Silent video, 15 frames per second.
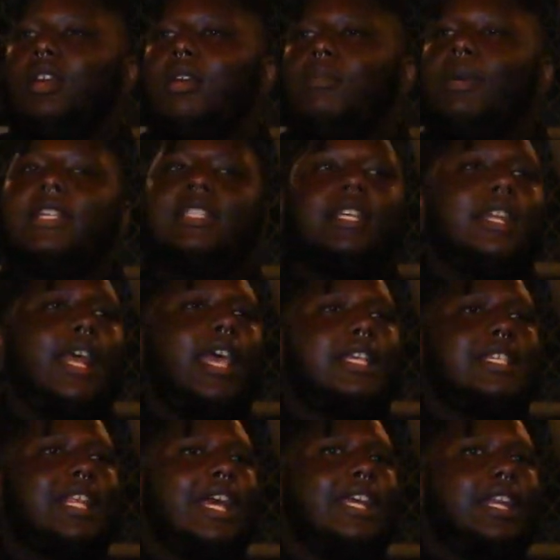Present day
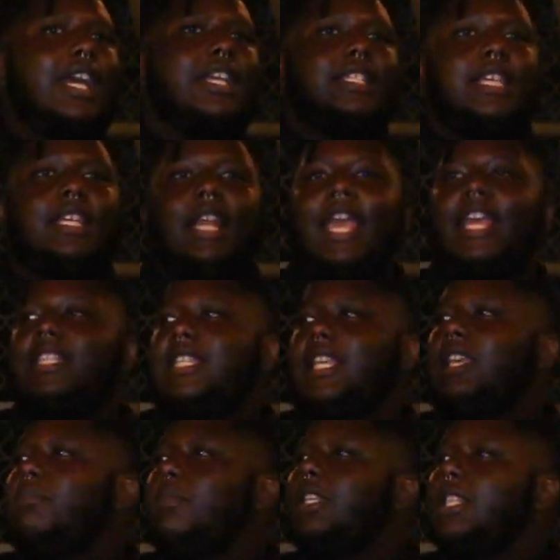is like
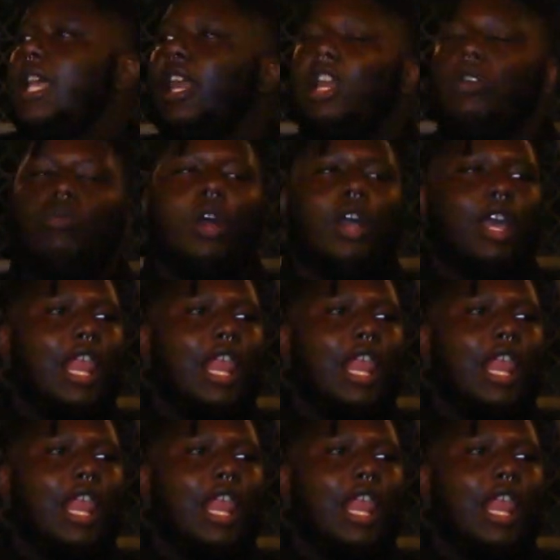1918 meets 81,